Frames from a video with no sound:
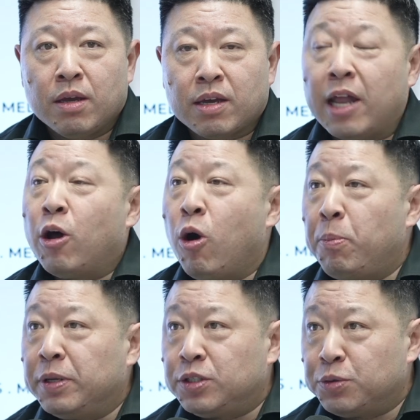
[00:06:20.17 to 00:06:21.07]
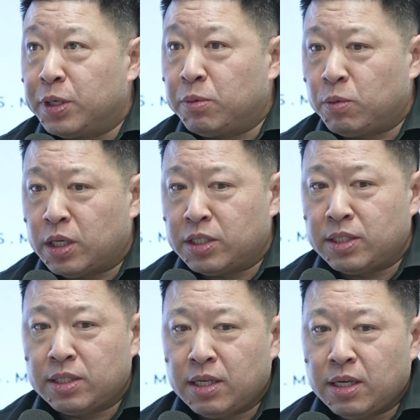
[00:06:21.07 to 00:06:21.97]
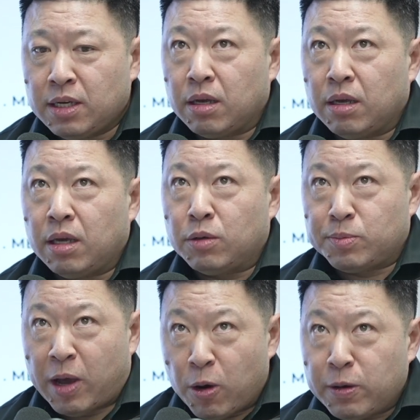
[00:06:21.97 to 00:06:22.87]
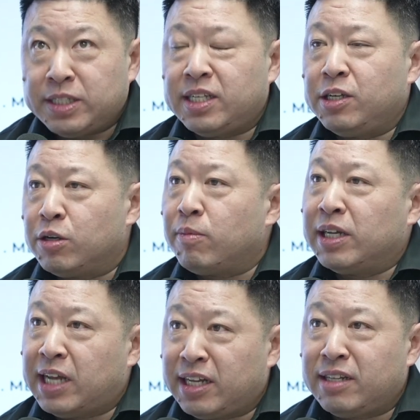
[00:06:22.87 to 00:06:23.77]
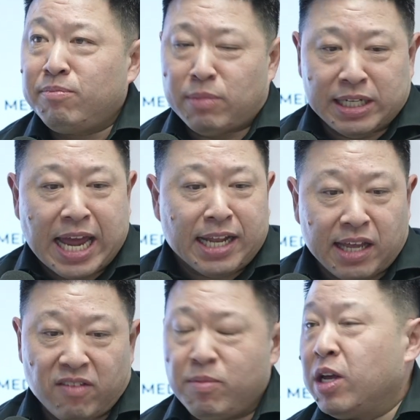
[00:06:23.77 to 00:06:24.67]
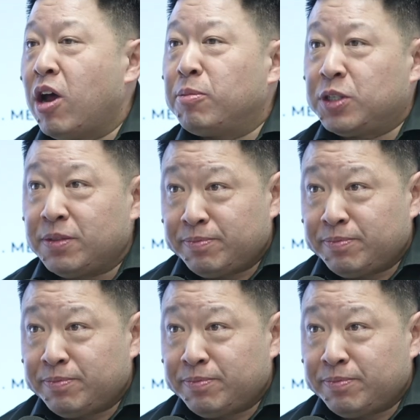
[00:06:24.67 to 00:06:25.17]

kind of open to it was my OAC year. My dad gave me an option.